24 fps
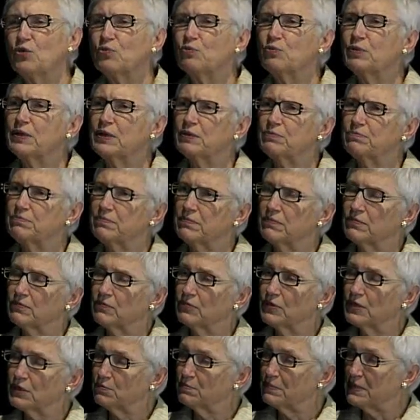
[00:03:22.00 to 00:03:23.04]

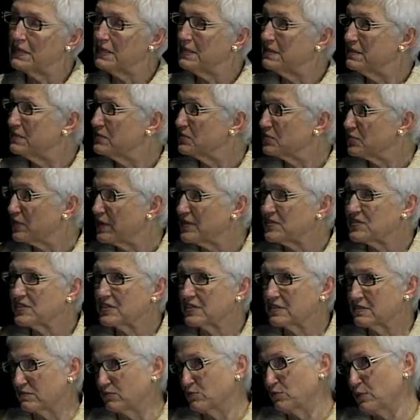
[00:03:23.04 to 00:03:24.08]
will be
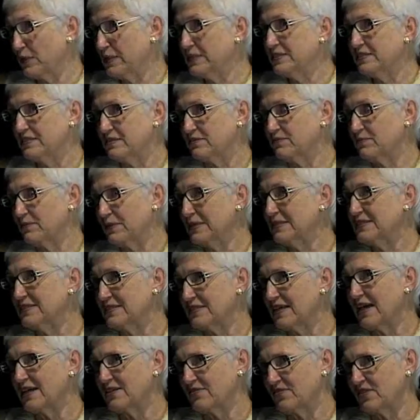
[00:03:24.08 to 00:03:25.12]
stressing one
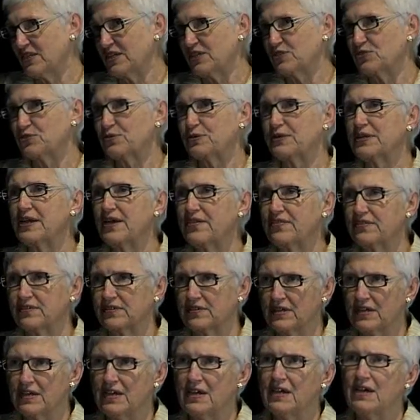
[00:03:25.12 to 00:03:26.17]
side of things or another.
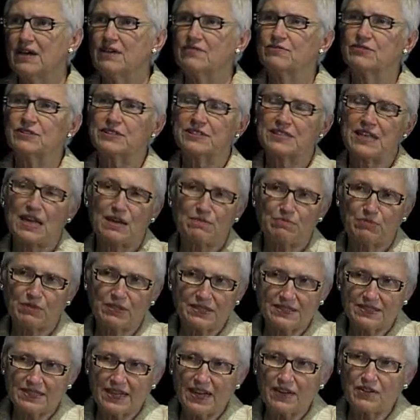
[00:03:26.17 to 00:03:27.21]
For example,
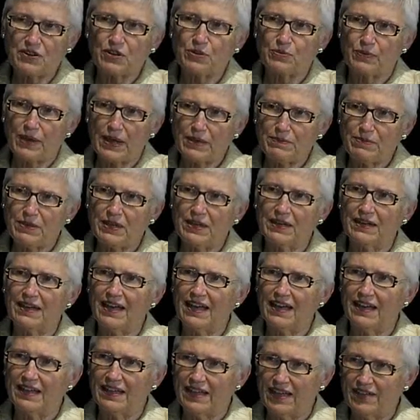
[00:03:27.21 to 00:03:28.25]
in Saudi Arabia,
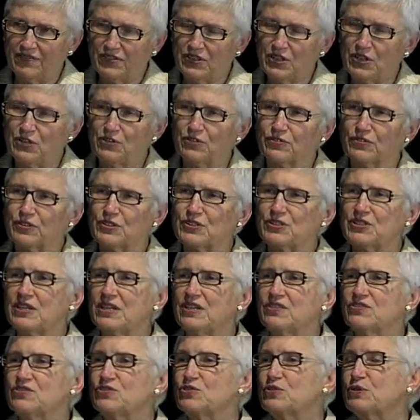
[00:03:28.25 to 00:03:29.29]
Effat
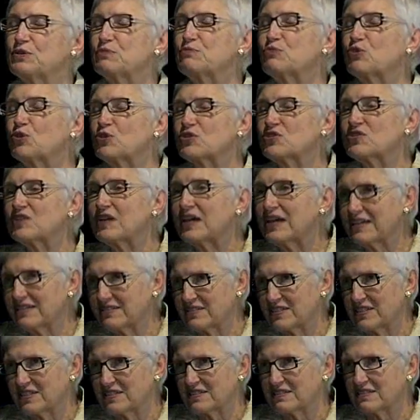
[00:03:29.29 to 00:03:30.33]
University is doing more
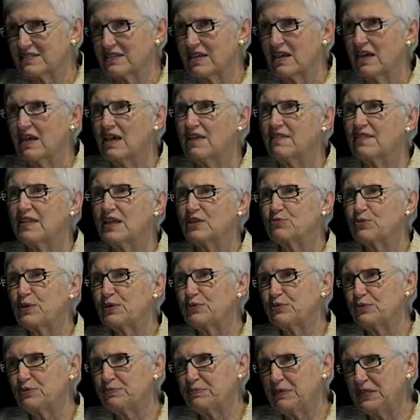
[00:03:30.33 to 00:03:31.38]
sciences than we
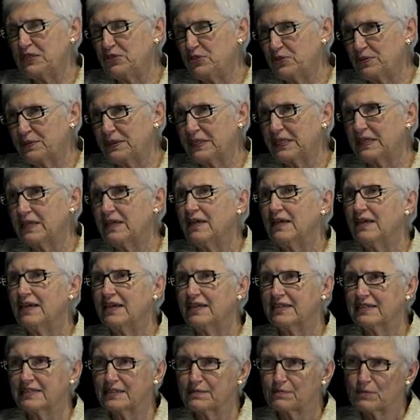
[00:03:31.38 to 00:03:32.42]
would be doing
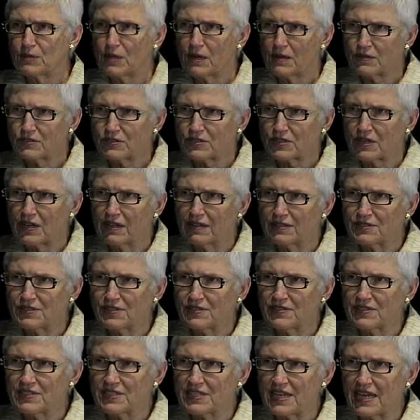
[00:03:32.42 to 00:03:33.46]
in a liberal arts college
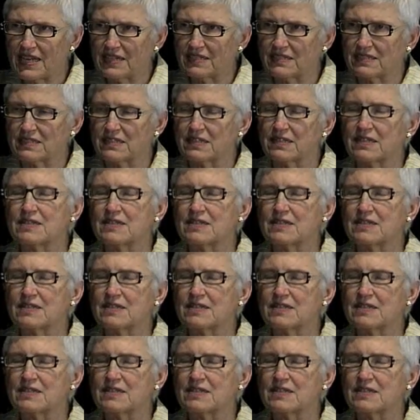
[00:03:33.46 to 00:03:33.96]
in the States.